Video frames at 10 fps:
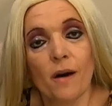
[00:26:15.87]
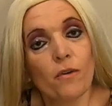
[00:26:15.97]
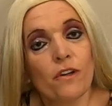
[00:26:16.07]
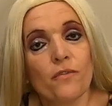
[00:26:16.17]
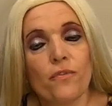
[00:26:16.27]

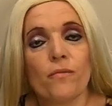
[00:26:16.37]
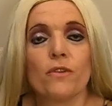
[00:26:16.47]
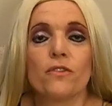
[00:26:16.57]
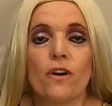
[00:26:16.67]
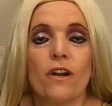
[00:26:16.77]
I'm looking
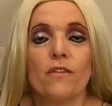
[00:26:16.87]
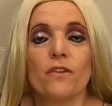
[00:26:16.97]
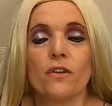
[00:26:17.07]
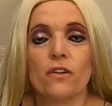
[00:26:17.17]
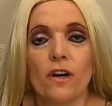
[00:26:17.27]
forward to all
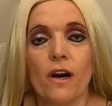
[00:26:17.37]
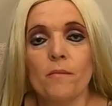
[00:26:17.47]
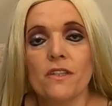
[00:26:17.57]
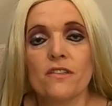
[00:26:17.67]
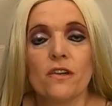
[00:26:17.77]
of your
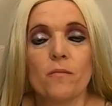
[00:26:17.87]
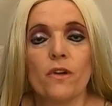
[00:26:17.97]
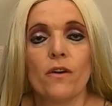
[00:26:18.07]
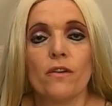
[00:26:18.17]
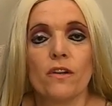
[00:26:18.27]
comments down
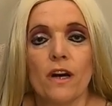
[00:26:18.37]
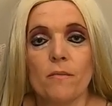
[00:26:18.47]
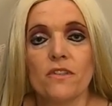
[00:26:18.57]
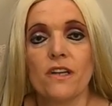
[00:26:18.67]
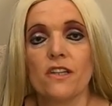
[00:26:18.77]
below in the
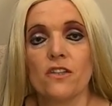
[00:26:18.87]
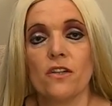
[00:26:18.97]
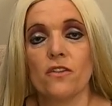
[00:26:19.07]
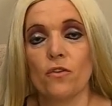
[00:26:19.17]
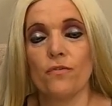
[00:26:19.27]
comment
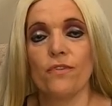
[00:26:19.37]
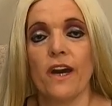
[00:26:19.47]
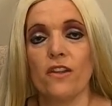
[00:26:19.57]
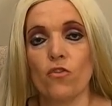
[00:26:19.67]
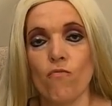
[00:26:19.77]
section, and don't
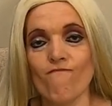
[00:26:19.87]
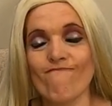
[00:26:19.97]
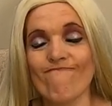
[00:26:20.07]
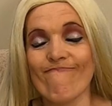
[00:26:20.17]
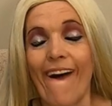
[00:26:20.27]
forget to
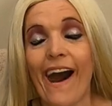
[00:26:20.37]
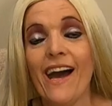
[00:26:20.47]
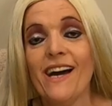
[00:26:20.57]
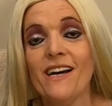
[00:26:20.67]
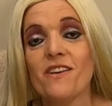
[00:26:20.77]

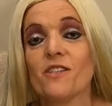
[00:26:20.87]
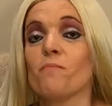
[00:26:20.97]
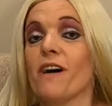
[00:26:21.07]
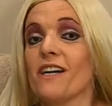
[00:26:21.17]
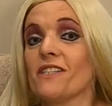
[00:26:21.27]

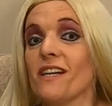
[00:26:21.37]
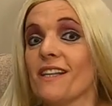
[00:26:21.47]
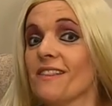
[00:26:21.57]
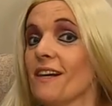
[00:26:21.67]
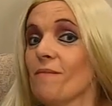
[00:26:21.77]
smash
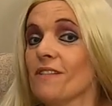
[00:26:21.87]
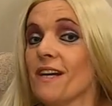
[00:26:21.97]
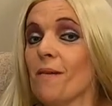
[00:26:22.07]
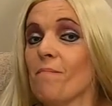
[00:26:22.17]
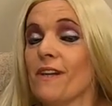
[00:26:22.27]
that
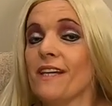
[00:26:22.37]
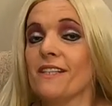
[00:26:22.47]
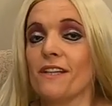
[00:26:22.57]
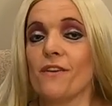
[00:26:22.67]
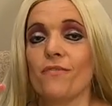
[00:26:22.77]
thumbs up,
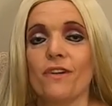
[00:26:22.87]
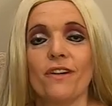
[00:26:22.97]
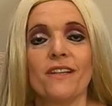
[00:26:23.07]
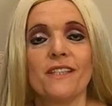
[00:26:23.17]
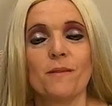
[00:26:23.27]
please. And if
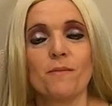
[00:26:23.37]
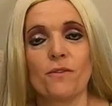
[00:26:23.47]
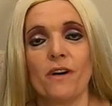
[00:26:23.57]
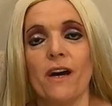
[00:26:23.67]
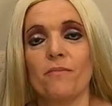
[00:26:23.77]
you're not
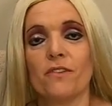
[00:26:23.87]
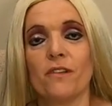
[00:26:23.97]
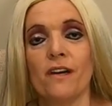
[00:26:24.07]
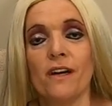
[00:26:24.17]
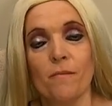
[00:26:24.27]
subscribed,